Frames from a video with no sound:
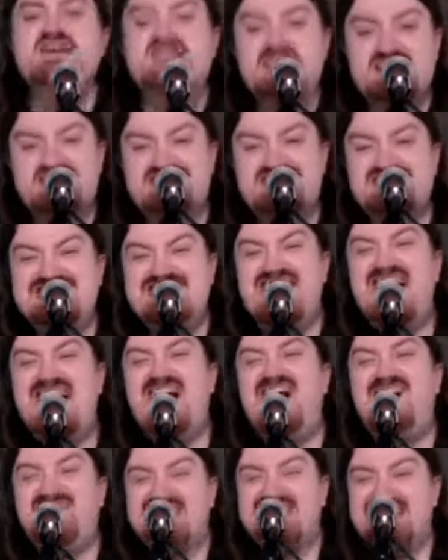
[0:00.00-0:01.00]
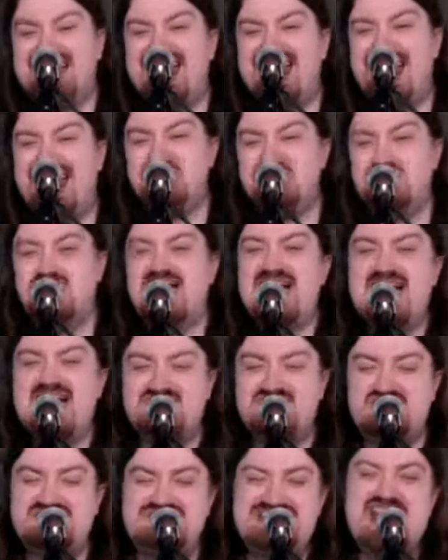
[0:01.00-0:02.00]
It's a long line drive
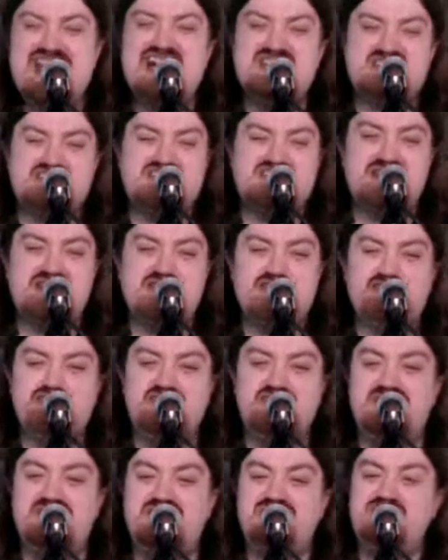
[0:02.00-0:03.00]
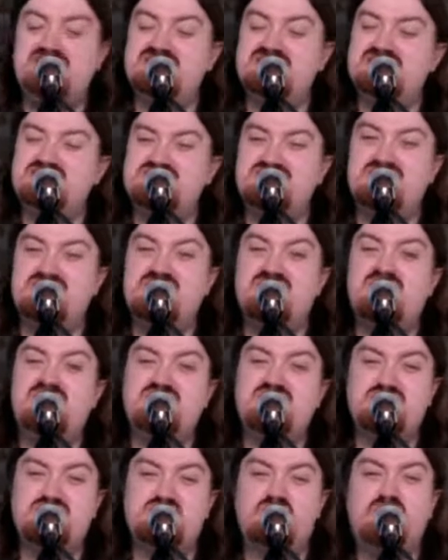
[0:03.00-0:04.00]
to dead center field. It's
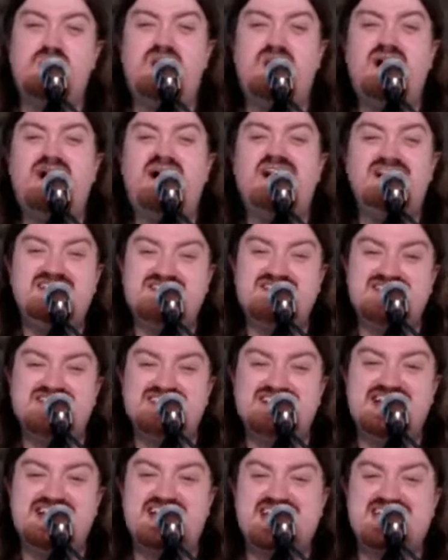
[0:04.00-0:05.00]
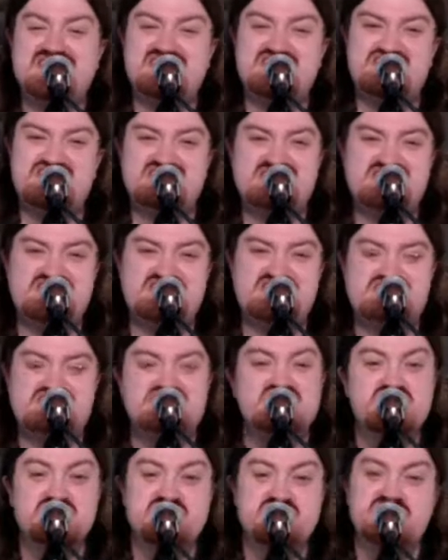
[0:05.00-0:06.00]
over the wall and the legacy
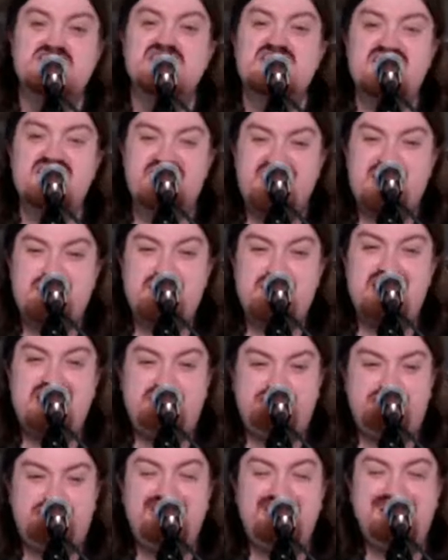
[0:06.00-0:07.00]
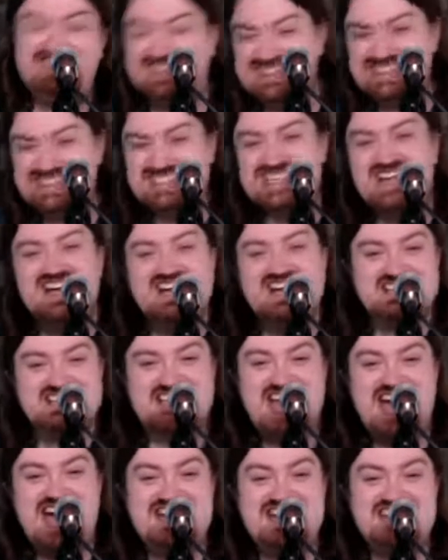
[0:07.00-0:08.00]
seal. That, my friends, is
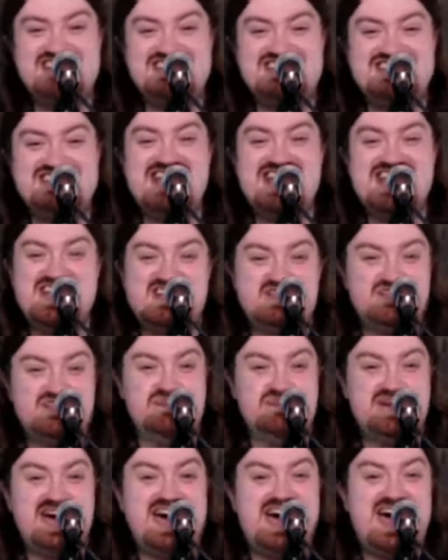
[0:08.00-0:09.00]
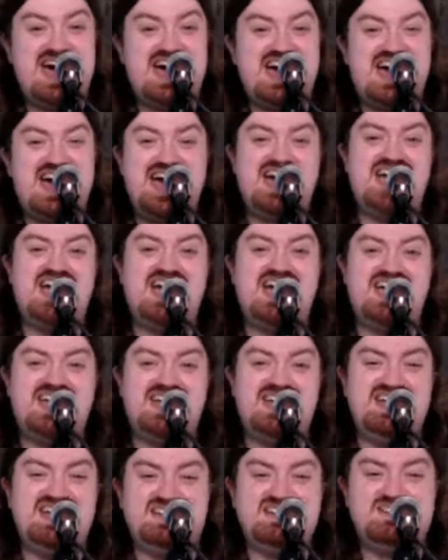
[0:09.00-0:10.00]
how you say
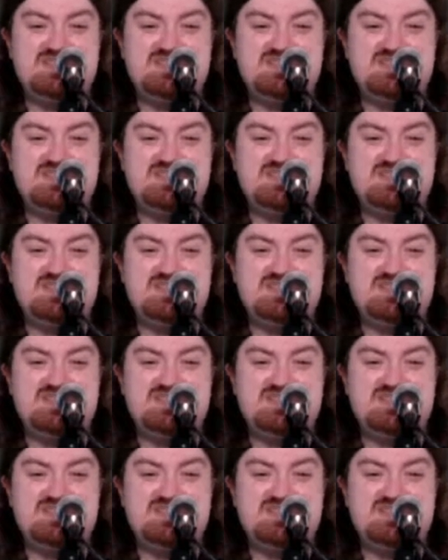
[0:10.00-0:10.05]
goodbye.